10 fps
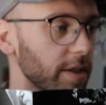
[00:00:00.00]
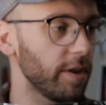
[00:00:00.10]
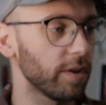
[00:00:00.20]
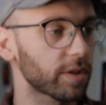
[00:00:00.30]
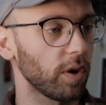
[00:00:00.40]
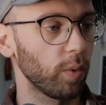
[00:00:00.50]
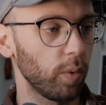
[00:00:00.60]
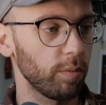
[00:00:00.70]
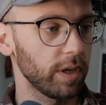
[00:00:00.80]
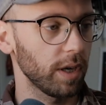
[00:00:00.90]
here is called
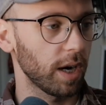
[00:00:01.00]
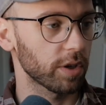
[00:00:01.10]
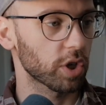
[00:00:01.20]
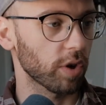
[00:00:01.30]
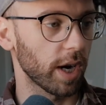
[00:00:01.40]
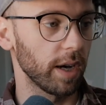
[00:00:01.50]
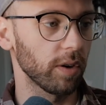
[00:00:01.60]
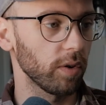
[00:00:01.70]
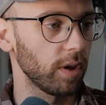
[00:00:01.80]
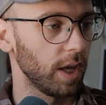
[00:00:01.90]
Woman on
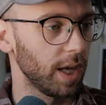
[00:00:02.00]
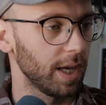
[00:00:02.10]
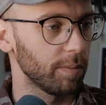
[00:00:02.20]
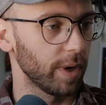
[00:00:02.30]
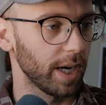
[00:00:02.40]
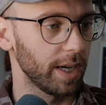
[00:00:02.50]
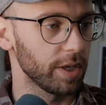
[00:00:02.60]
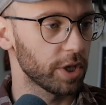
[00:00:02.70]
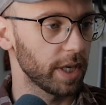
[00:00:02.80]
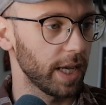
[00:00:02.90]
Trial by
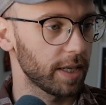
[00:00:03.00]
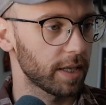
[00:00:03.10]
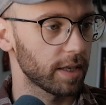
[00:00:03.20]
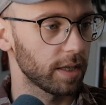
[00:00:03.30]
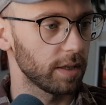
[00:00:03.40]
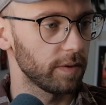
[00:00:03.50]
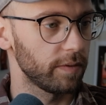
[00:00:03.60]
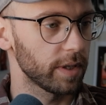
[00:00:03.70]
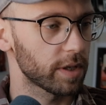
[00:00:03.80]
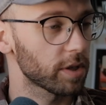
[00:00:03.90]
Jeanette
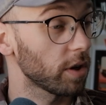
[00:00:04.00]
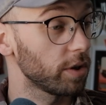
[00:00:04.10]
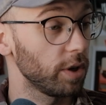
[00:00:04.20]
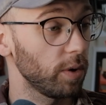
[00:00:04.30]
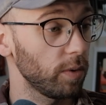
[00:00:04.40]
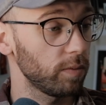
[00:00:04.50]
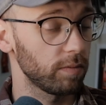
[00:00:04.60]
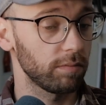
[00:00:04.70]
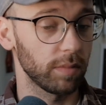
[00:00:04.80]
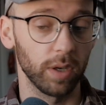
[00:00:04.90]
Vincendeau.
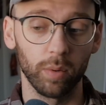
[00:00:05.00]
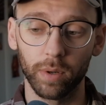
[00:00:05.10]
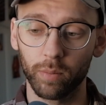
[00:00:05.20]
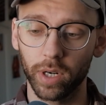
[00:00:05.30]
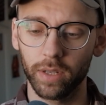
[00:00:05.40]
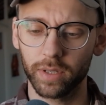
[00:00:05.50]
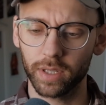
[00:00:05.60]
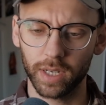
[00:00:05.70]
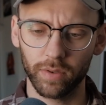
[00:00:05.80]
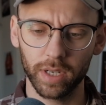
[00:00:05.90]
I hope I'm pronouncing
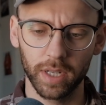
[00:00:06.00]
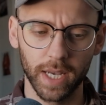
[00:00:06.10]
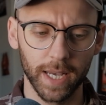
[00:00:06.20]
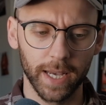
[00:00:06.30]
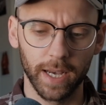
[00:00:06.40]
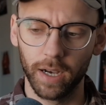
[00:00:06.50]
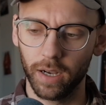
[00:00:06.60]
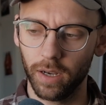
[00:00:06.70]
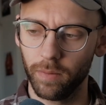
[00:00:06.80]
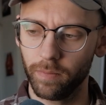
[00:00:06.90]
that right.
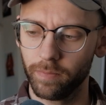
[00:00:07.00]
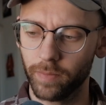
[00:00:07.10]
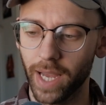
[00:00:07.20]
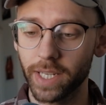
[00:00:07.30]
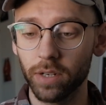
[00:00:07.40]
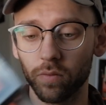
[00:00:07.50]
I didn't